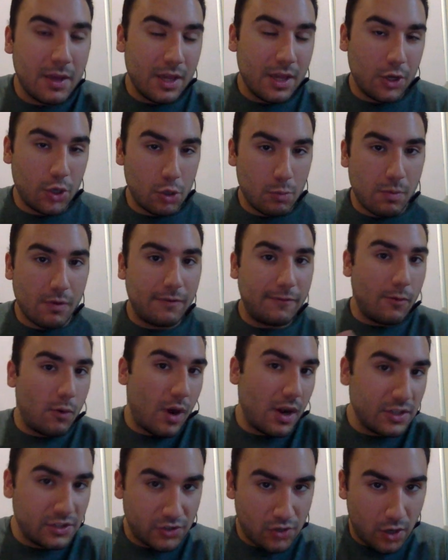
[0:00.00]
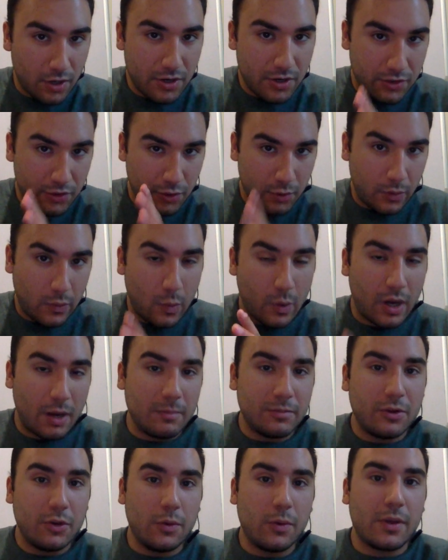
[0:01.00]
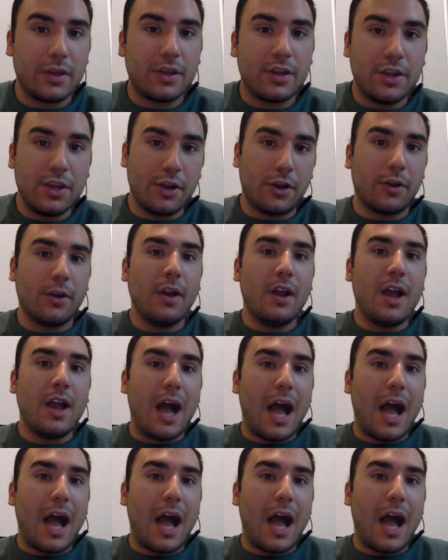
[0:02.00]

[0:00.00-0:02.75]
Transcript: you know, before I started doing what I'm doing here,